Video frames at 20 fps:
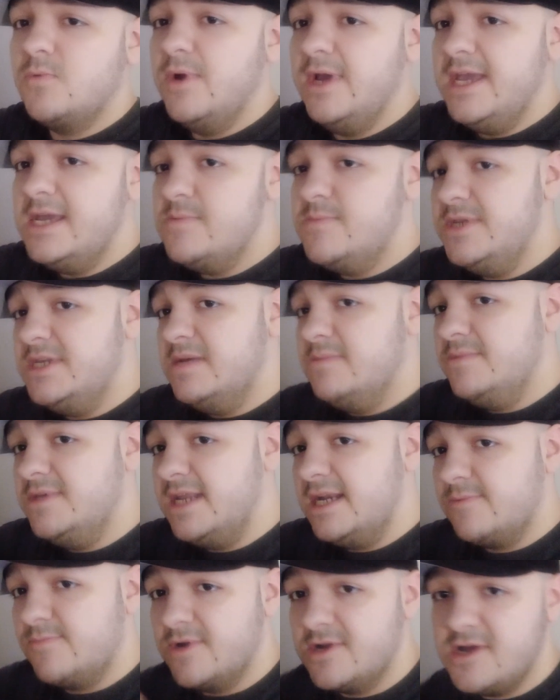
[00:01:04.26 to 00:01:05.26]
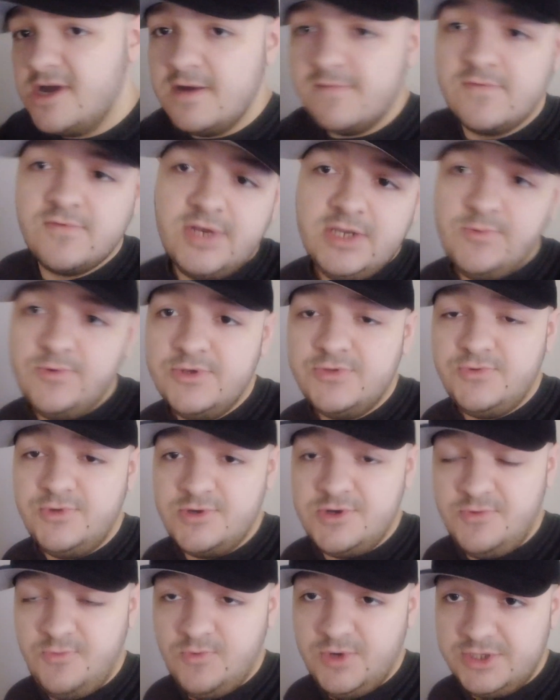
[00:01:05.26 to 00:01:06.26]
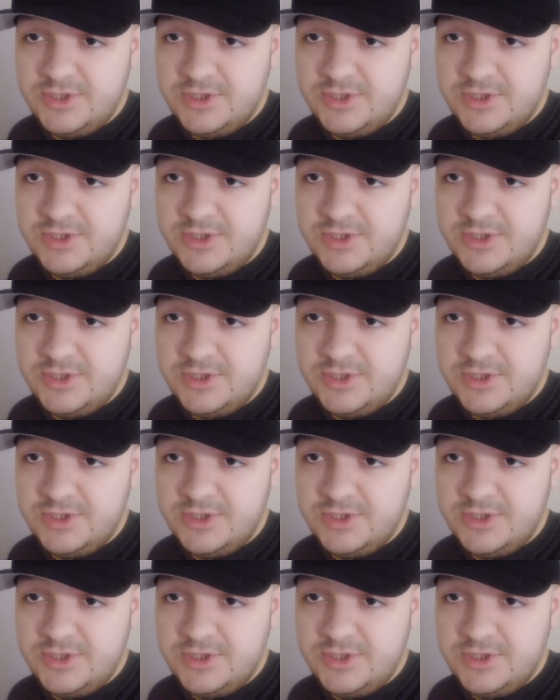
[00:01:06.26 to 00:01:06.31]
what Eminem did on Recovery with You're